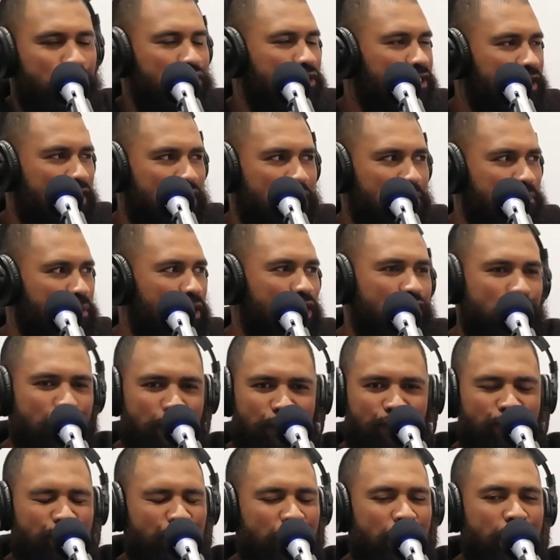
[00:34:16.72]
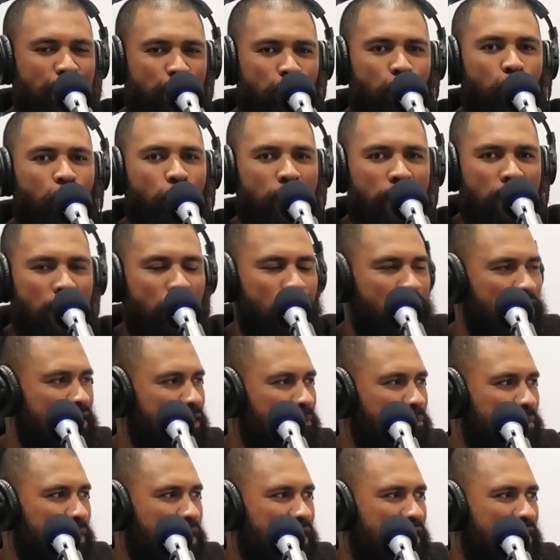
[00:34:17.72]
you know, bro, because, frick, you're where I want
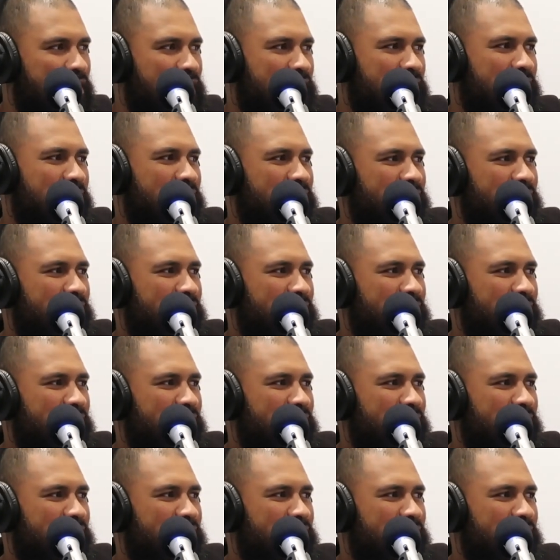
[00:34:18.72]
to be.